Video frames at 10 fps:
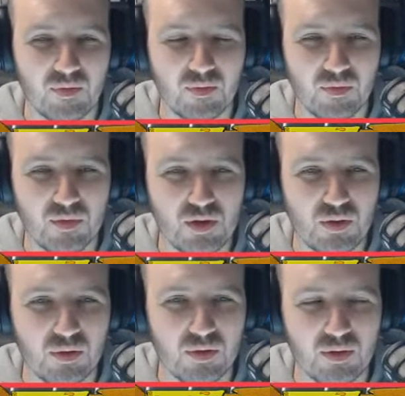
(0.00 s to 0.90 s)
Mind you,
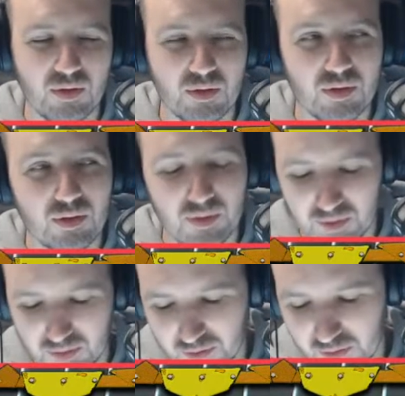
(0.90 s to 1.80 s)
he collects
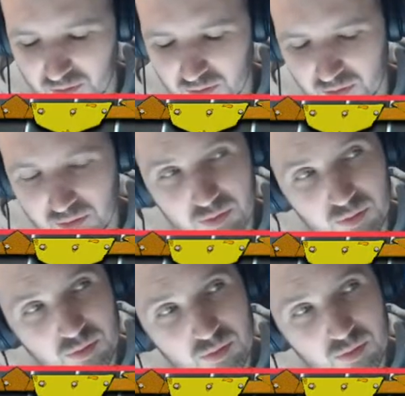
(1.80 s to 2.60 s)
several chapters. He's got